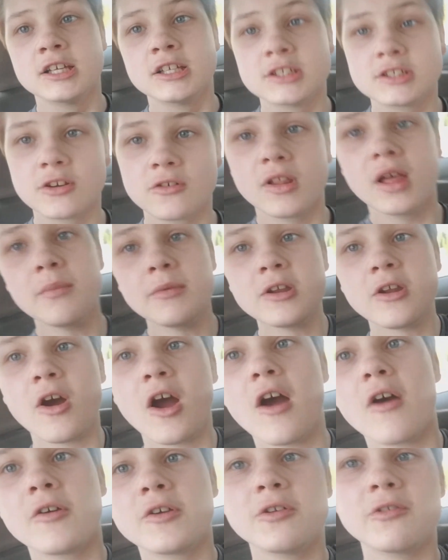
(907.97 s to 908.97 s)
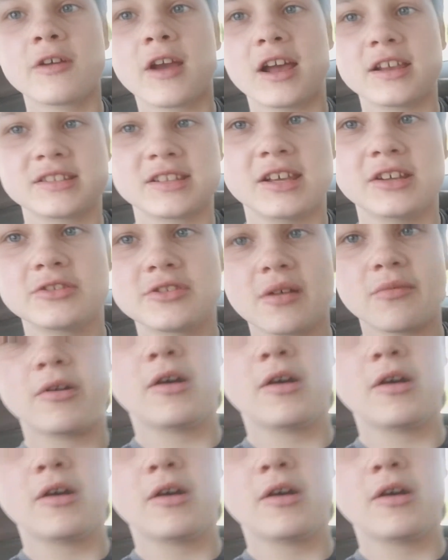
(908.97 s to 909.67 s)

So let me know how you guys get in trouble